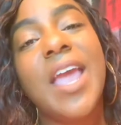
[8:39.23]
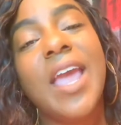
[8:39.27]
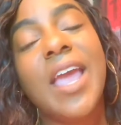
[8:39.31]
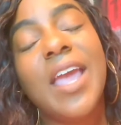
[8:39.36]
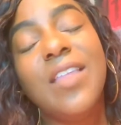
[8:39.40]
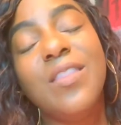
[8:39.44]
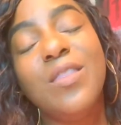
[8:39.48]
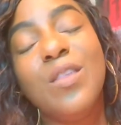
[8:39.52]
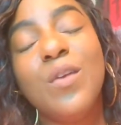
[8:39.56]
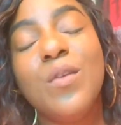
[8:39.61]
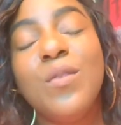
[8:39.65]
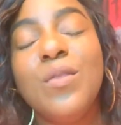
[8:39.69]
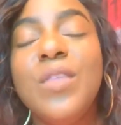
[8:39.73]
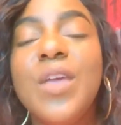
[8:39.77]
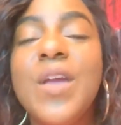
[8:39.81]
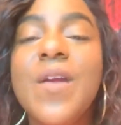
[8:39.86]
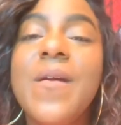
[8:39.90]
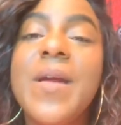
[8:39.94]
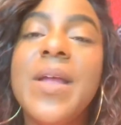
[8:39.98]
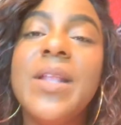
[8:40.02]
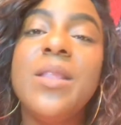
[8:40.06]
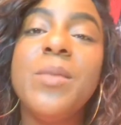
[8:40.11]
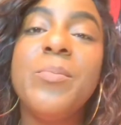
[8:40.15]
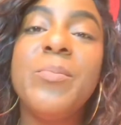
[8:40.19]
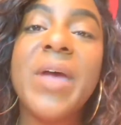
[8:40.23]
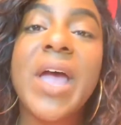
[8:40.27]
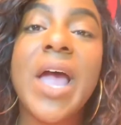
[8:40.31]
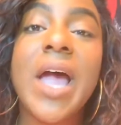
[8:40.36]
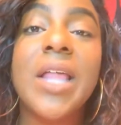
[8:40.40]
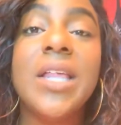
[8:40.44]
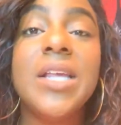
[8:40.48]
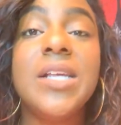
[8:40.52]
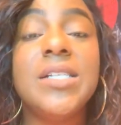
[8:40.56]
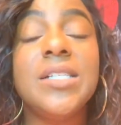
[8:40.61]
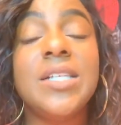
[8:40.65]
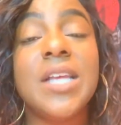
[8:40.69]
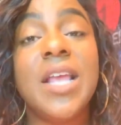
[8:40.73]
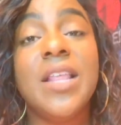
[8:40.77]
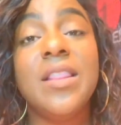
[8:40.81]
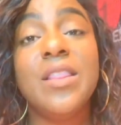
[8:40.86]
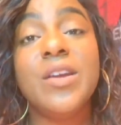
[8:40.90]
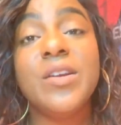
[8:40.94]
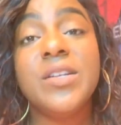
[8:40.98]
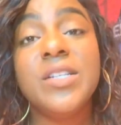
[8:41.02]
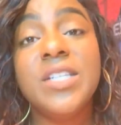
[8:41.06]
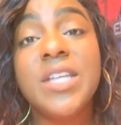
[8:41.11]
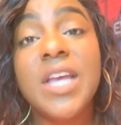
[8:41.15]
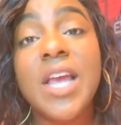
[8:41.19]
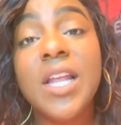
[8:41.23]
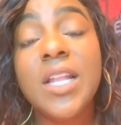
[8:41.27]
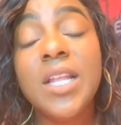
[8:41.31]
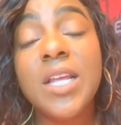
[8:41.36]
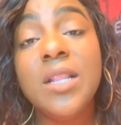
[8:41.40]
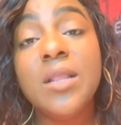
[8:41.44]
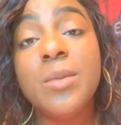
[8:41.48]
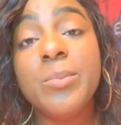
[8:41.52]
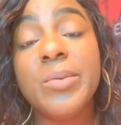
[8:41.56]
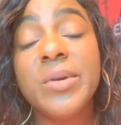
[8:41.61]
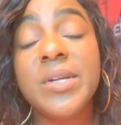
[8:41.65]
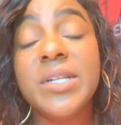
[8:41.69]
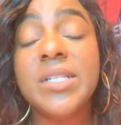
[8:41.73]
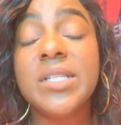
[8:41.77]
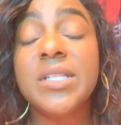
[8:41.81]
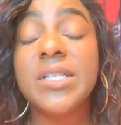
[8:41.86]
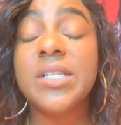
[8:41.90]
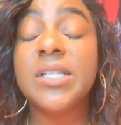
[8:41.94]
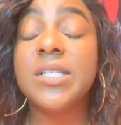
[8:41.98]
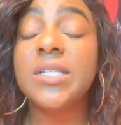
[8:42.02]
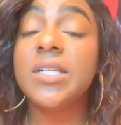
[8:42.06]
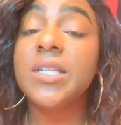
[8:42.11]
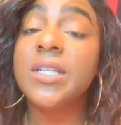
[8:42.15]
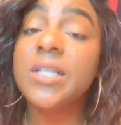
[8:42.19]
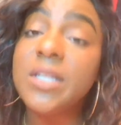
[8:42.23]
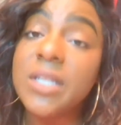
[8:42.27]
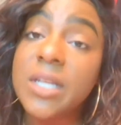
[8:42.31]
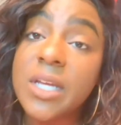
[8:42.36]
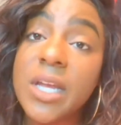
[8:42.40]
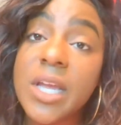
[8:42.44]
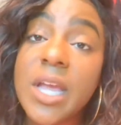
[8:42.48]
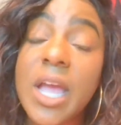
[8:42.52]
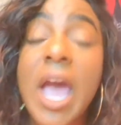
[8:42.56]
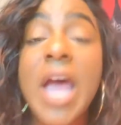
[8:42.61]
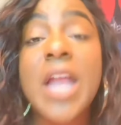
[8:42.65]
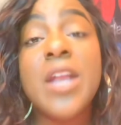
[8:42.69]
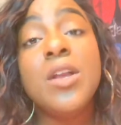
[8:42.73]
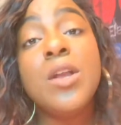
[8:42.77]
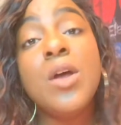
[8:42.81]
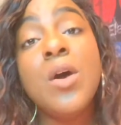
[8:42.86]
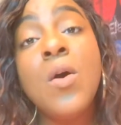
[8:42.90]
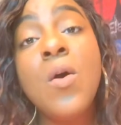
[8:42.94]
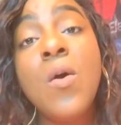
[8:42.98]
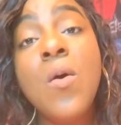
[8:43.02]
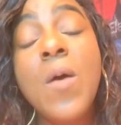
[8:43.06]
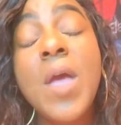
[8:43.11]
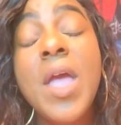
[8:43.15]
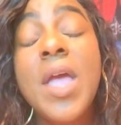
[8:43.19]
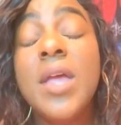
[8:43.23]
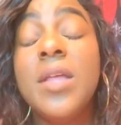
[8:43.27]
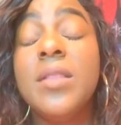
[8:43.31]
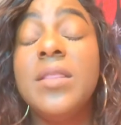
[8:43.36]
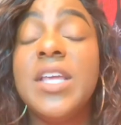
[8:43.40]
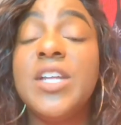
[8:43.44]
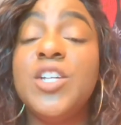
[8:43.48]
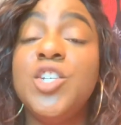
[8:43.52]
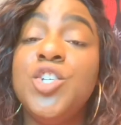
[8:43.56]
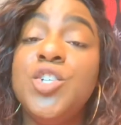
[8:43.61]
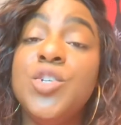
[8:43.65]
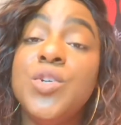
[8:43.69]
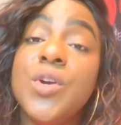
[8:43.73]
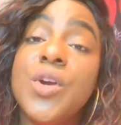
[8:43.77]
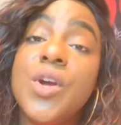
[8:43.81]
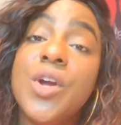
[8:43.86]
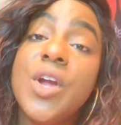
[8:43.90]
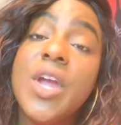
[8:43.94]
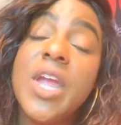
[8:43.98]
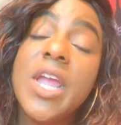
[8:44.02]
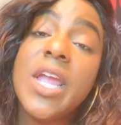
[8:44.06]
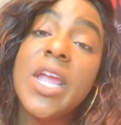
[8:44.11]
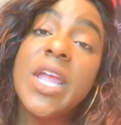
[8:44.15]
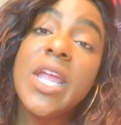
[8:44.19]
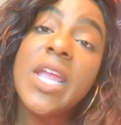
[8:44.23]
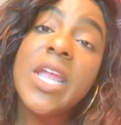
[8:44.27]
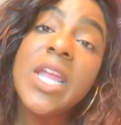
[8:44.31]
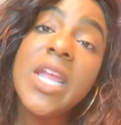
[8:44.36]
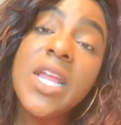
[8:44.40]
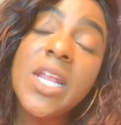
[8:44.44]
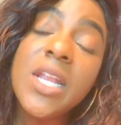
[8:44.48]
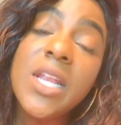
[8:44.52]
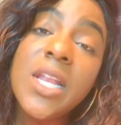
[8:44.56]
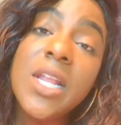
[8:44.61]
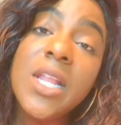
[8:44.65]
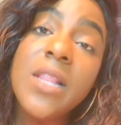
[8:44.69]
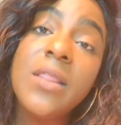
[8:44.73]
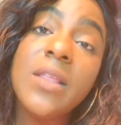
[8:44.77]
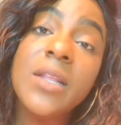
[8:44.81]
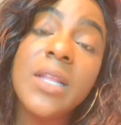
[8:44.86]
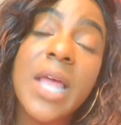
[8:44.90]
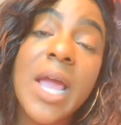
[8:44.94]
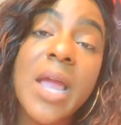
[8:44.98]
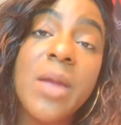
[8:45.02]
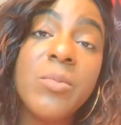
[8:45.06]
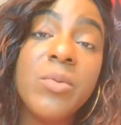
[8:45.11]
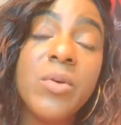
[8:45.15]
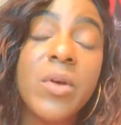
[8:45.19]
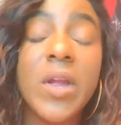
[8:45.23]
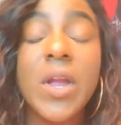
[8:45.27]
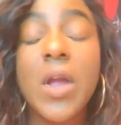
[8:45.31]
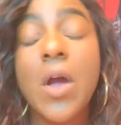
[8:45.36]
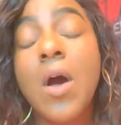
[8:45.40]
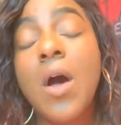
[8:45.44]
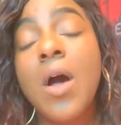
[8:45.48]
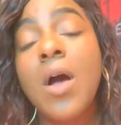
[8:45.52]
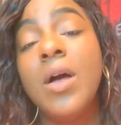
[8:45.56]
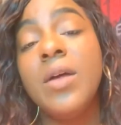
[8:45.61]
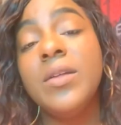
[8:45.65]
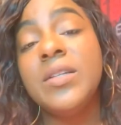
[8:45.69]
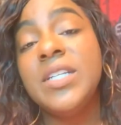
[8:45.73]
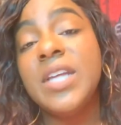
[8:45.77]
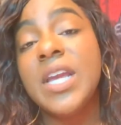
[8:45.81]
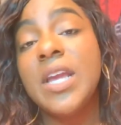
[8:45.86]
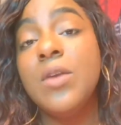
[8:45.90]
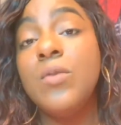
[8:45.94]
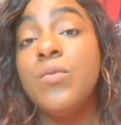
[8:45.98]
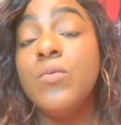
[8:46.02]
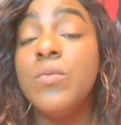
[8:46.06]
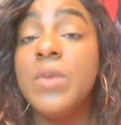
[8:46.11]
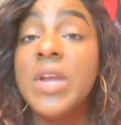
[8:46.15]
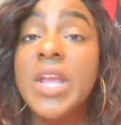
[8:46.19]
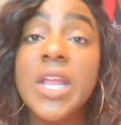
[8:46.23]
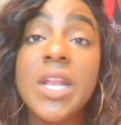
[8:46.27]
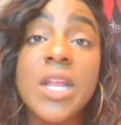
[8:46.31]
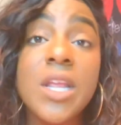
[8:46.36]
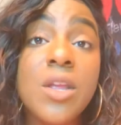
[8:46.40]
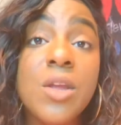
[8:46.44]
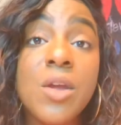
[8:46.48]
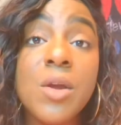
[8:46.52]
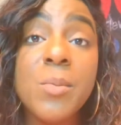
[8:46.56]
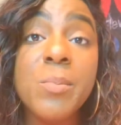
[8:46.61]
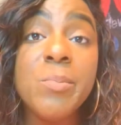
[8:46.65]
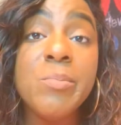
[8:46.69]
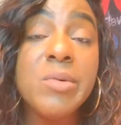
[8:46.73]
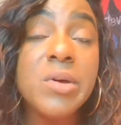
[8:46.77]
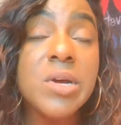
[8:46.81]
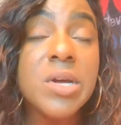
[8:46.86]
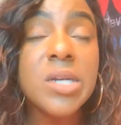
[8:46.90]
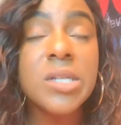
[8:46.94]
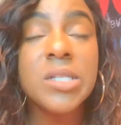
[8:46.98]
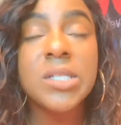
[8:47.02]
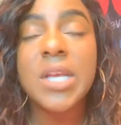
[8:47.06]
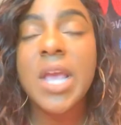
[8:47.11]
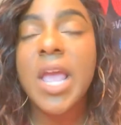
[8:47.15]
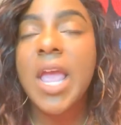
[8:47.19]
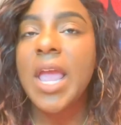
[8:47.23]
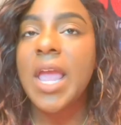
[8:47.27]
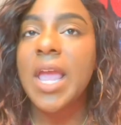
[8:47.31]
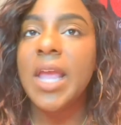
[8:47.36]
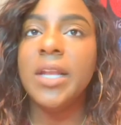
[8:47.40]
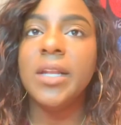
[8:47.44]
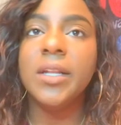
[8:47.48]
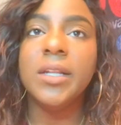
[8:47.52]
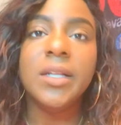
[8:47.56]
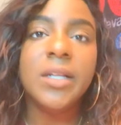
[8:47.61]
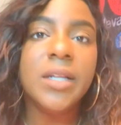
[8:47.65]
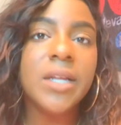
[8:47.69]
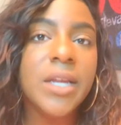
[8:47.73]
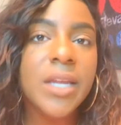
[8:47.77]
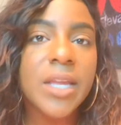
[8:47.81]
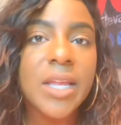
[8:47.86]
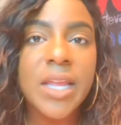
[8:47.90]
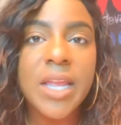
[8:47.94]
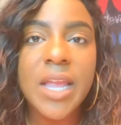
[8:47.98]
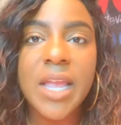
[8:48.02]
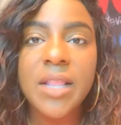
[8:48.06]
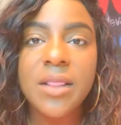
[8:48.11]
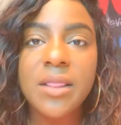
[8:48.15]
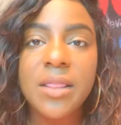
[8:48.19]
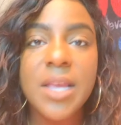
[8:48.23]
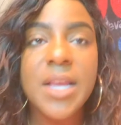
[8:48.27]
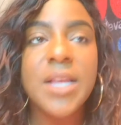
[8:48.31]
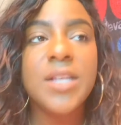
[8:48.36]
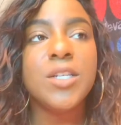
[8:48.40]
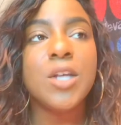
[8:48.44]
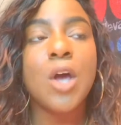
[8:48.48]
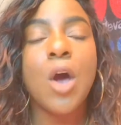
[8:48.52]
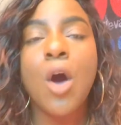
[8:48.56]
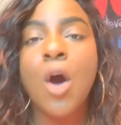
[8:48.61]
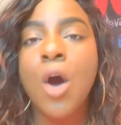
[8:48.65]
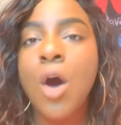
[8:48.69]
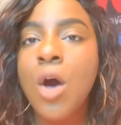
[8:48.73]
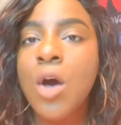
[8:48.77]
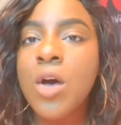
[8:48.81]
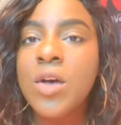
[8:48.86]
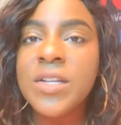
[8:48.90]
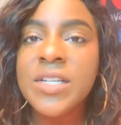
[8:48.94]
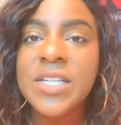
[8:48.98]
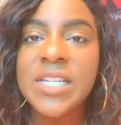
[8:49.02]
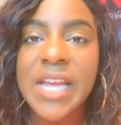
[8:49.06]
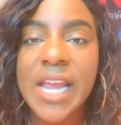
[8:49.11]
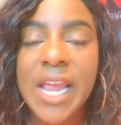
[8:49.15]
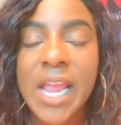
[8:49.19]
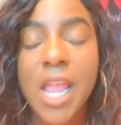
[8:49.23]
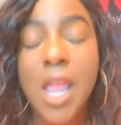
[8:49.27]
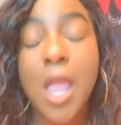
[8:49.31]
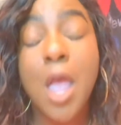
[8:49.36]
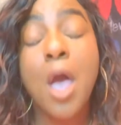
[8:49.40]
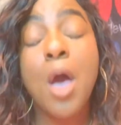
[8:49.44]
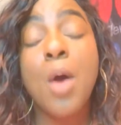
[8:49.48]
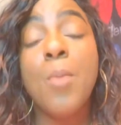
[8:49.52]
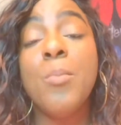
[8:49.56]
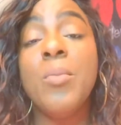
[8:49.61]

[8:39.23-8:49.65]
and they're there at the palace, and they're telling the princess, look, I know that you're in the library all day reading your books and looking at things all day,